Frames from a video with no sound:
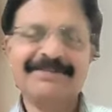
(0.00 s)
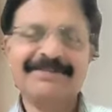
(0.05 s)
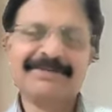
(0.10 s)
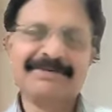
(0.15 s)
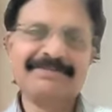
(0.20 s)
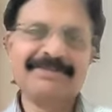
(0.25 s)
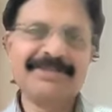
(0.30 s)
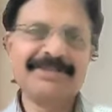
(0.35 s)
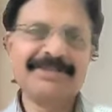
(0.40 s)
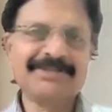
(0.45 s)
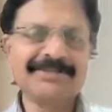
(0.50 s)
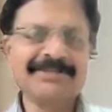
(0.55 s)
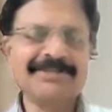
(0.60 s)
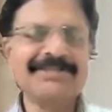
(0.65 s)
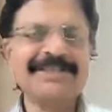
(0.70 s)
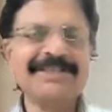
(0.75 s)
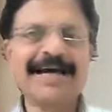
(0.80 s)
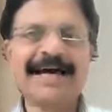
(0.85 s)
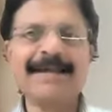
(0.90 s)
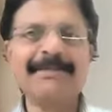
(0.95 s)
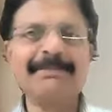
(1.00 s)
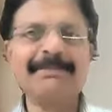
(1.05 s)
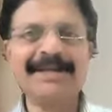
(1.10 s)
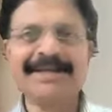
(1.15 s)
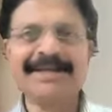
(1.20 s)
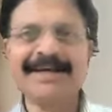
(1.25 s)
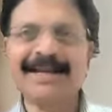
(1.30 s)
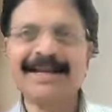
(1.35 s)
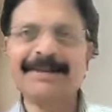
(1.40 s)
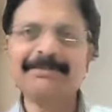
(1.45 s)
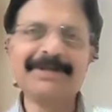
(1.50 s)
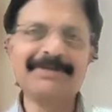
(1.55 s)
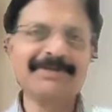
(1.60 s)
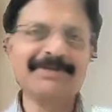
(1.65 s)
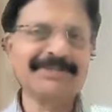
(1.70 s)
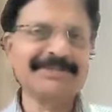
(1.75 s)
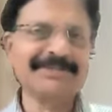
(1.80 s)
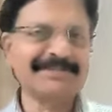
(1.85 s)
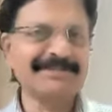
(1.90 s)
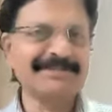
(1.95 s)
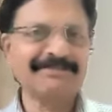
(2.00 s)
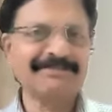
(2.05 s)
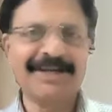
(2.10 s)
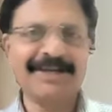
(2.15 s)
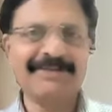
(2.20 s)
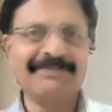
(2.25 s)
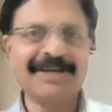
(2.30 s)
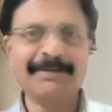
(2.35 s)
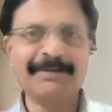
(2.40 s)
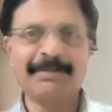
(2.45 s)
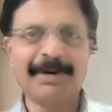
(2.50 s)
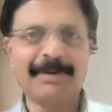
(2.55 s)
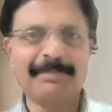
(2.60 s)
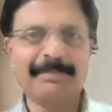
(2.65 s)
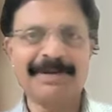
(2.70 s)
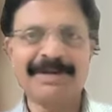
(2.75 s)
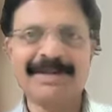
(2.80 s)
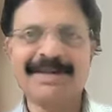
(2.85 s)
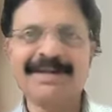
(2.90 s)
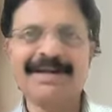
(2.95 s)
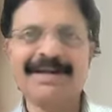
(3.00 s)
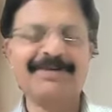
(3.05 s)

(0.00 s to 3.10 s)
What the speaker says: So we used to use galamine. Galamine was very, very popular.